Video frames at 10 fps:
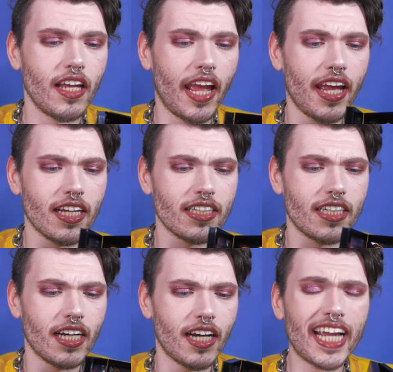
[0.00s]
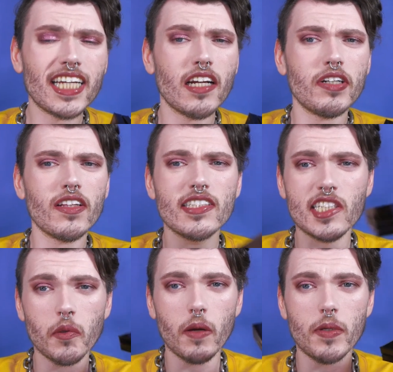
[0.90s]
and I can definitely
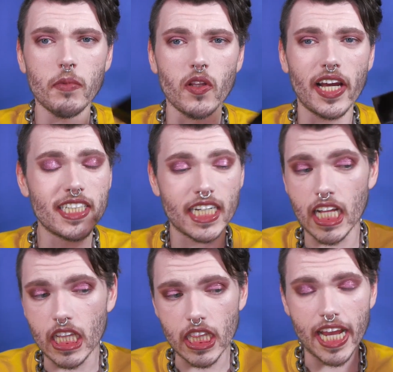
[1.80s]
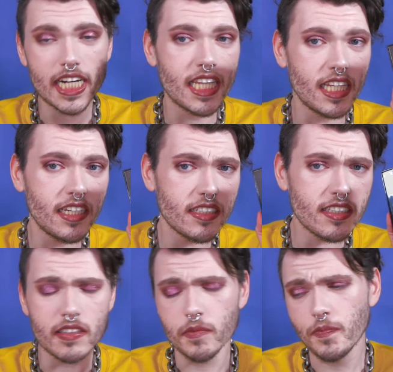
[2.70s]
see why people like to collect these,